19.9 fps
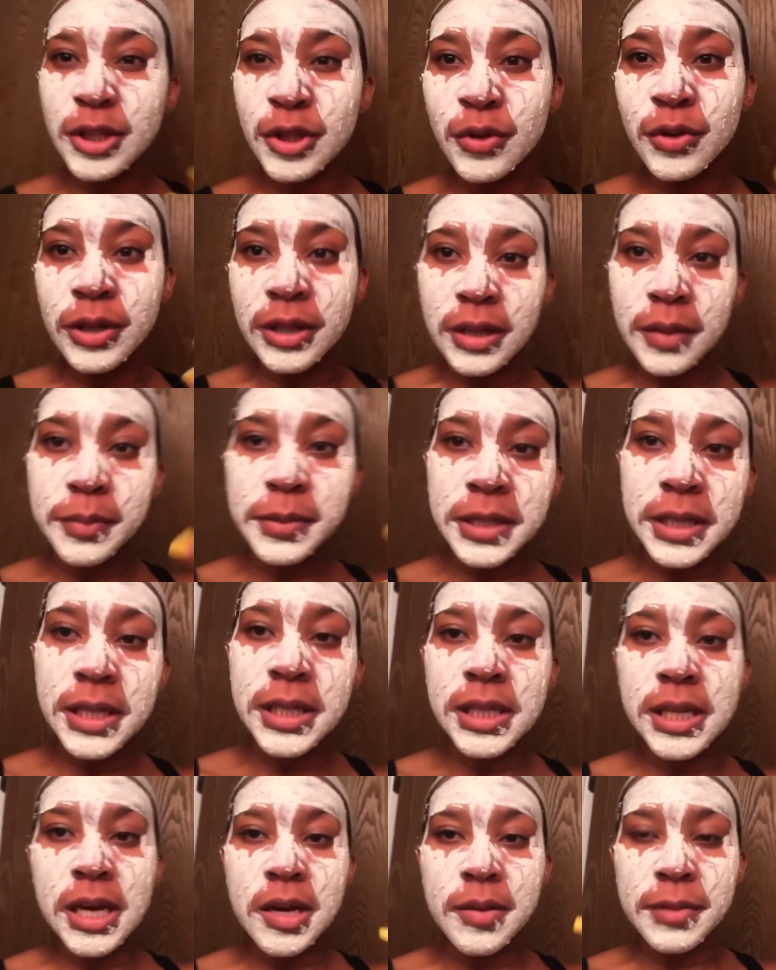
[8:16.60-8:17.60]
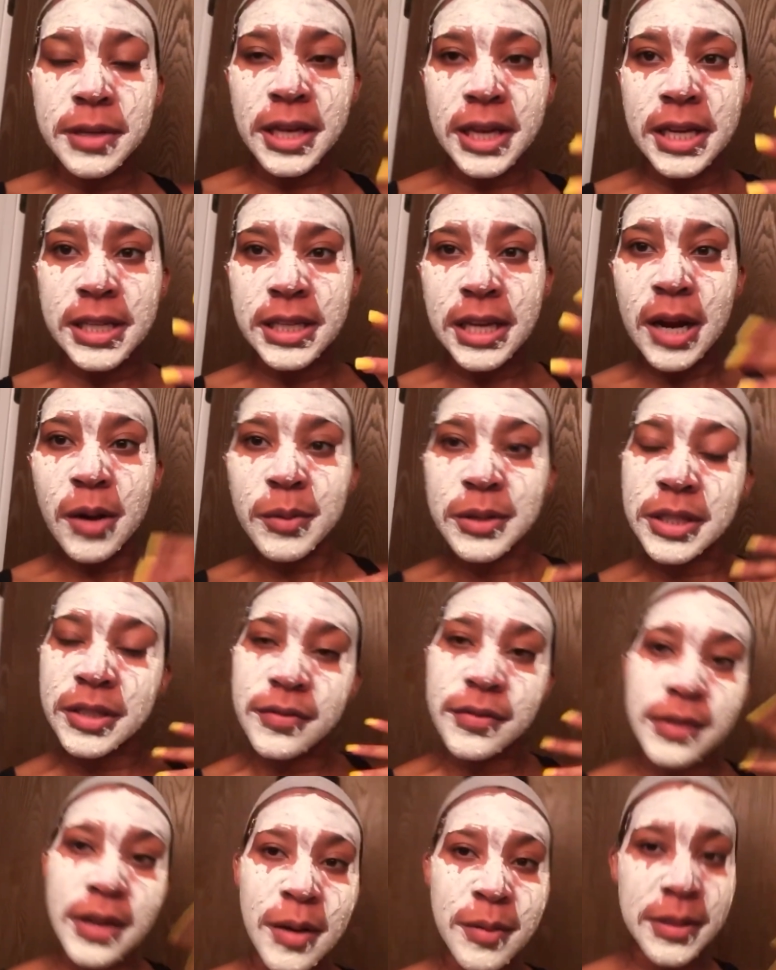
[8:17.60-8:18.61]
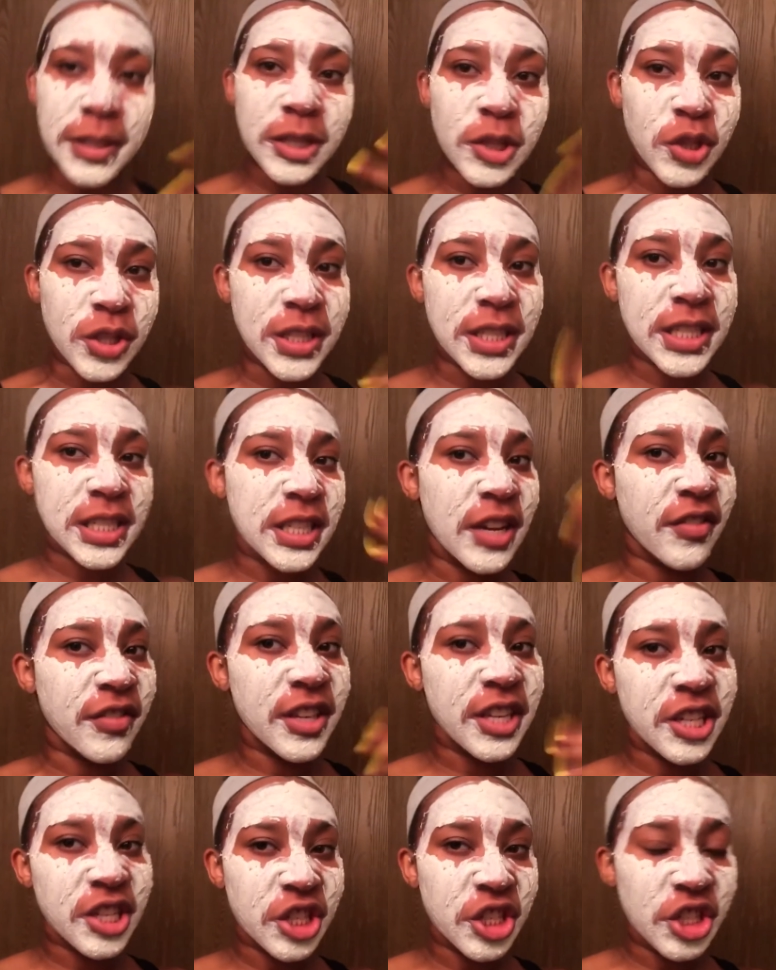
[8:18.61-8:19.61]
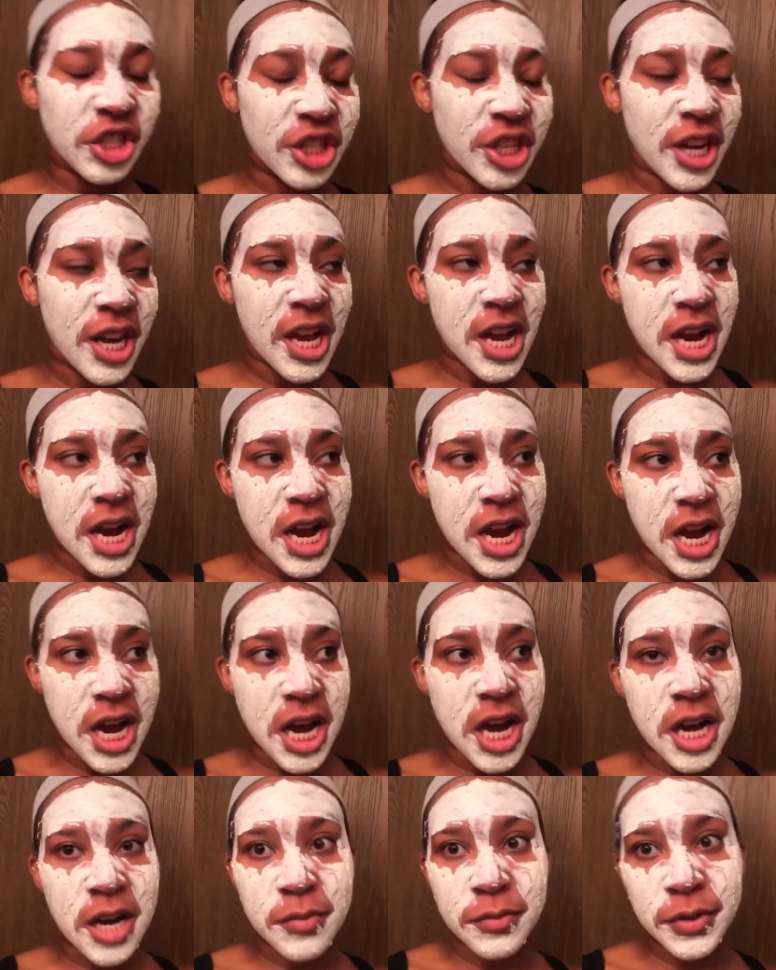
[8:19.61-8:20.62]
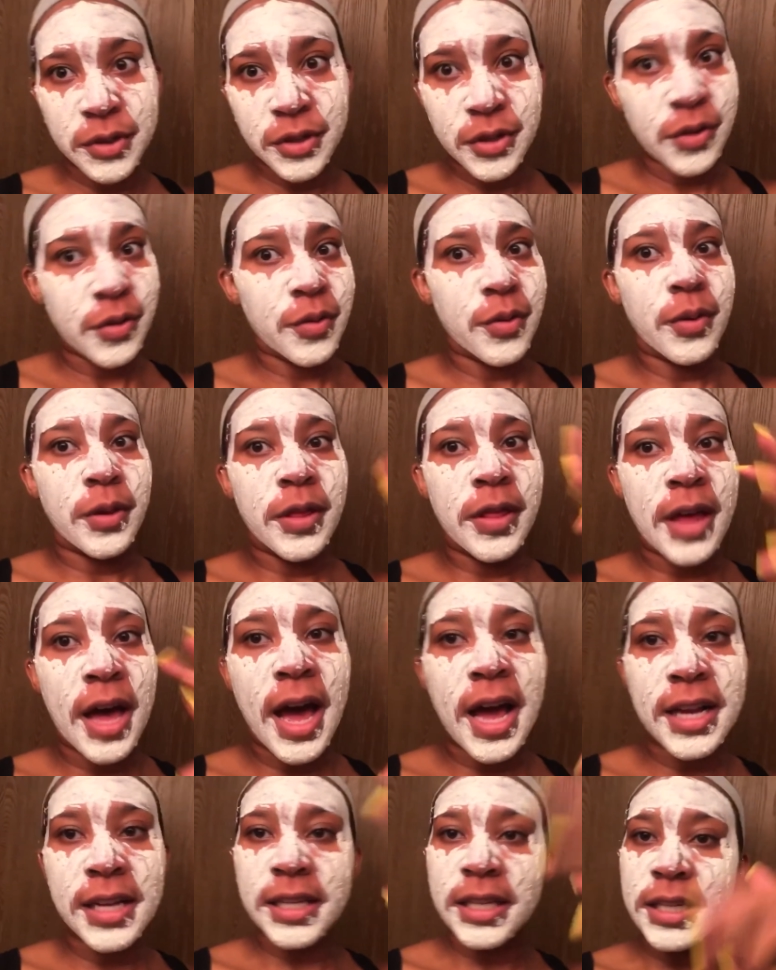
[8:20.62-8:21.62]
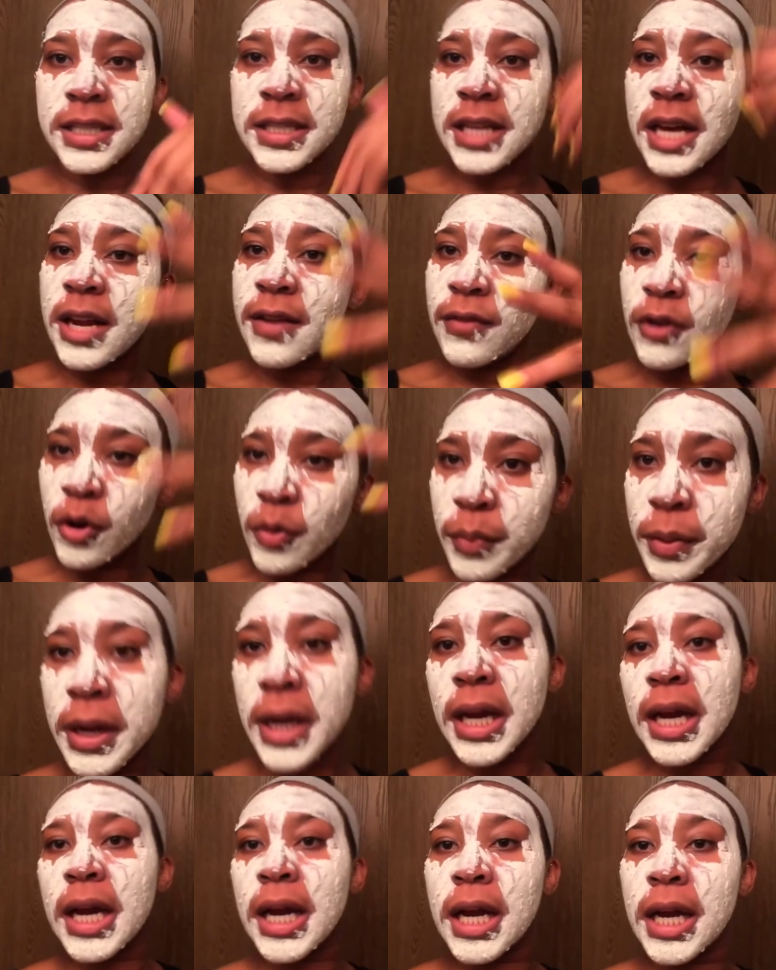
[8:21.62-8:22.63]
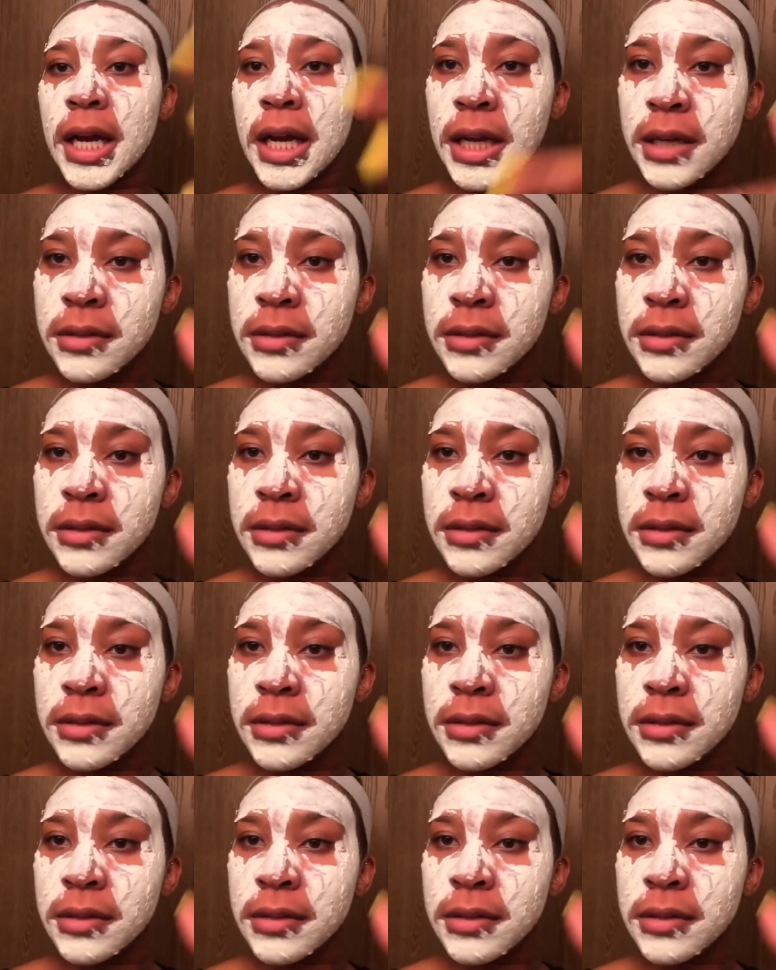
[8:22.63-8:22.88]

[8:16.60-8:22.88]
the eucalyptus, and like I said, I was a little stuffy-ish, so that is kind of opening